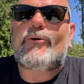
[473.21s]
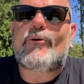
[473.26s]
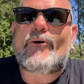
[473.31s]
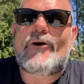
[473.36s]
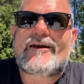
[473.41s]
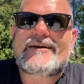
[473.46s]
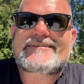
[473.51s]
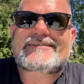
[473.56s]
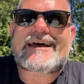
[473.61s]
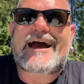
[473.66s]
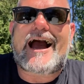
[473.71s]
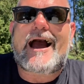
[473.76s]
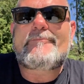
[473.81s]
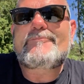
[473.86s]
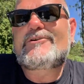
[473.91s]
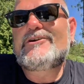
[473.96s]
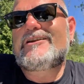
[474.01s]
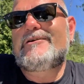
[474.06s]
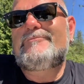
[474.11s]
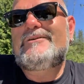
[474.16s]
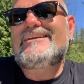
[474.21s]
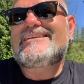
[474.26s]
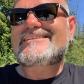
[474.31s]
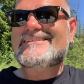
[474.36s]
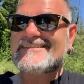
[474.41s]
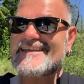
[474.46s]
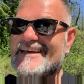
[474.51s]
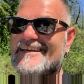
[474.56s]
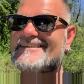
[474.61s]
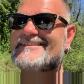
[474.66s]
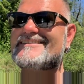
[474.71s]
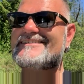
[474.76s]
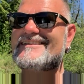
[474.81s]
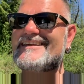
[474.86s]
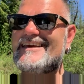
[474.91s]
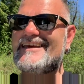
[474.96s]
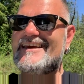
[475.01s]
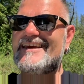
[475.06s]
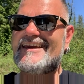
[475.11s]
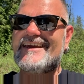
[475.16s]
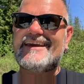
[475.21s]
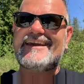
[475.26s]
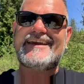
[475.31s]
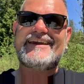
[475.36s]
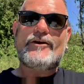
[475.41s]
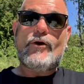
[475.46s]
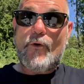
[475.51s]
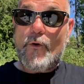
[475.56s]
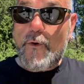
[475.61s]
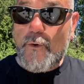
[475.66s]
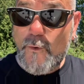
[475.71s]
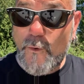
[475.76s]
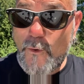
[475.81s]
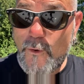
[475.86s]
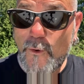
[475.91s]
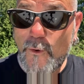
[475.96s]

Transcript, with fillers: point, I'm gonna be 60, whoo,